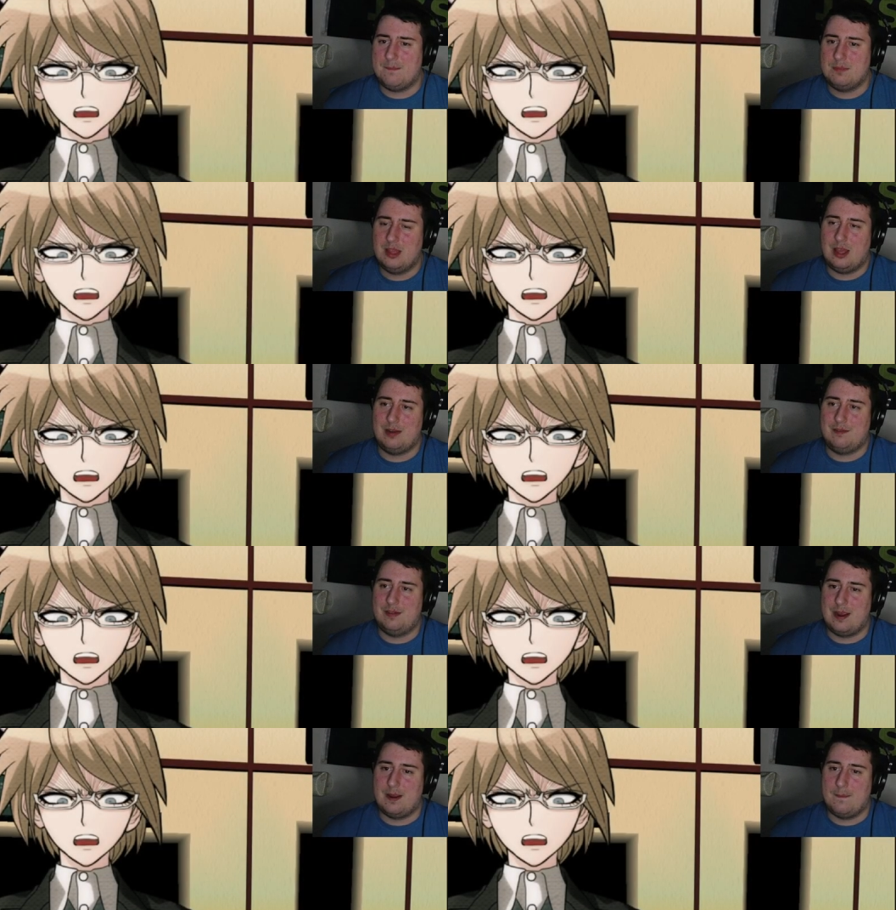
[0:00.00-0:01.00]
Speaker 1: Unfair?
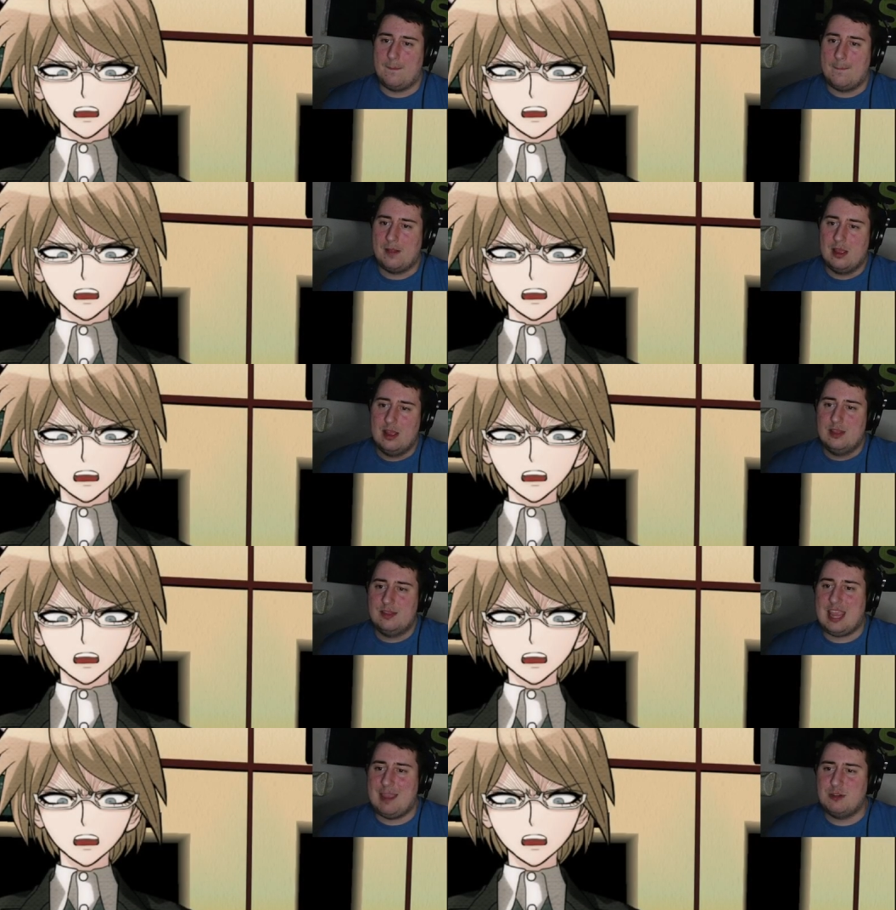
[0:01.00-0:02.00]
The game
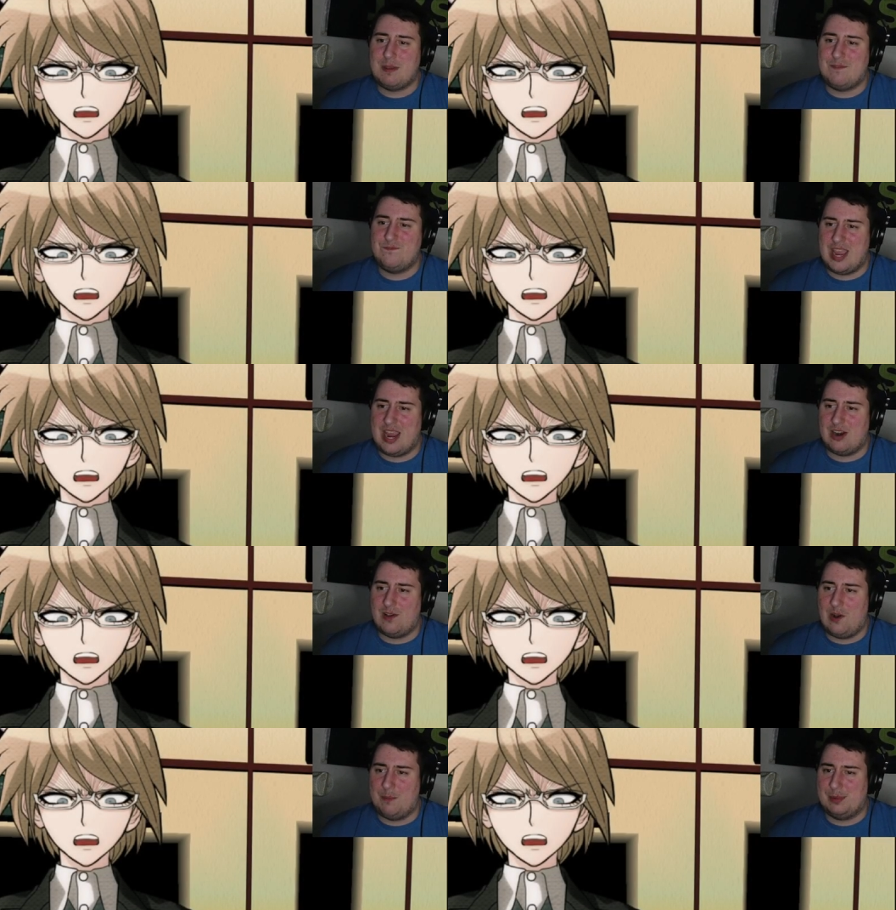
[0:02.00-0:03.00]
should be fair to all
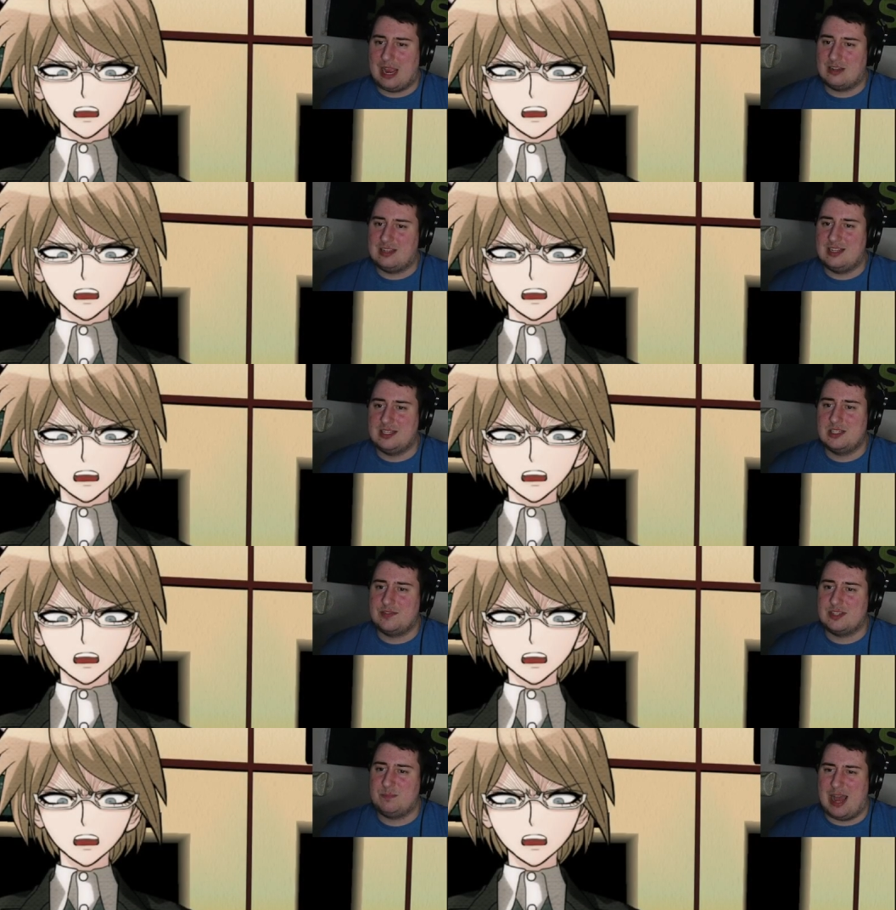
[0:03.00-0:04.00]
players. The existence of a
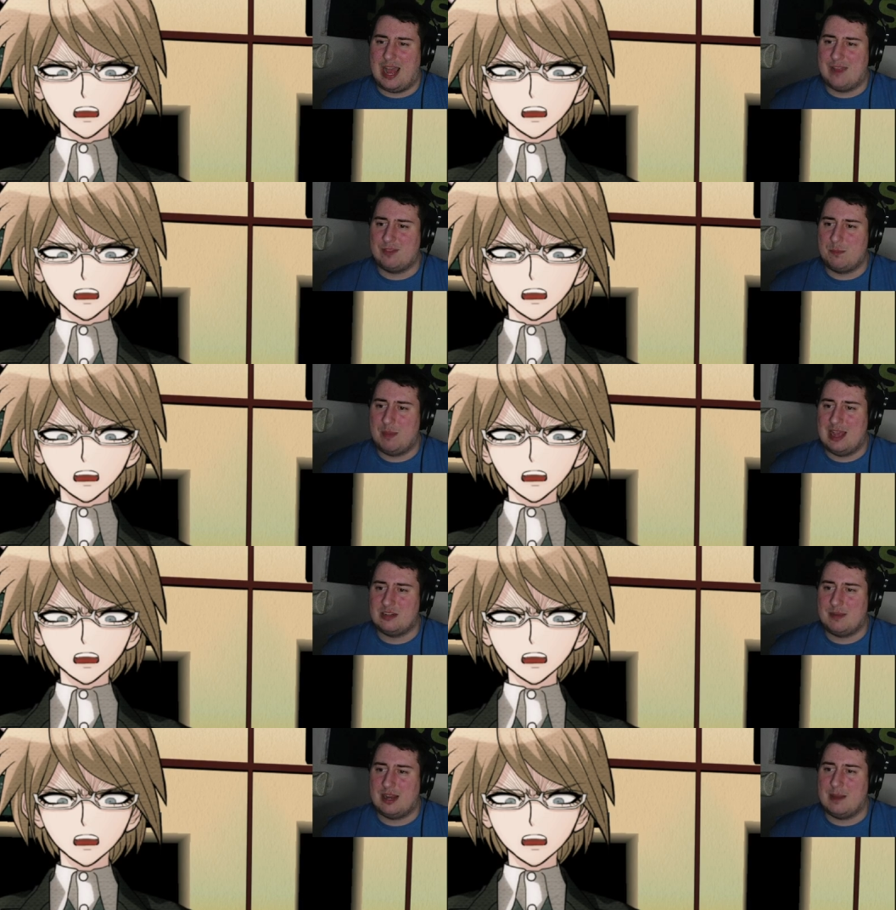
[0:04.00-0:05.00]
spy for the Mastermind
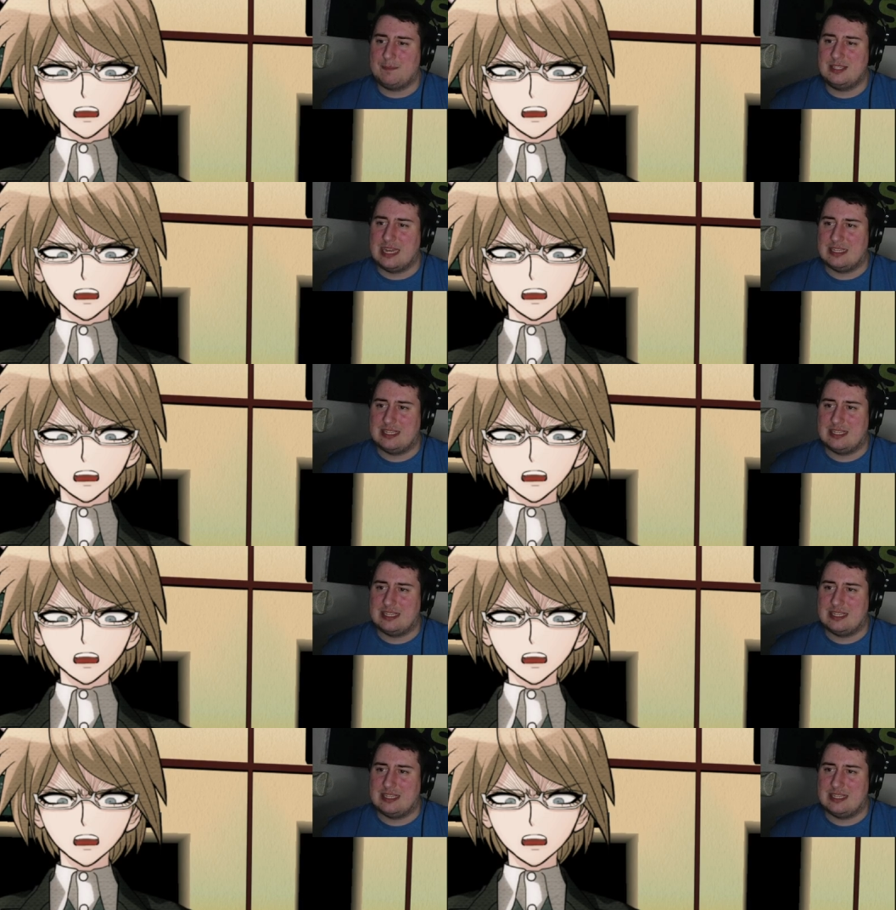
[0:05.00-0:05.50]
upsets that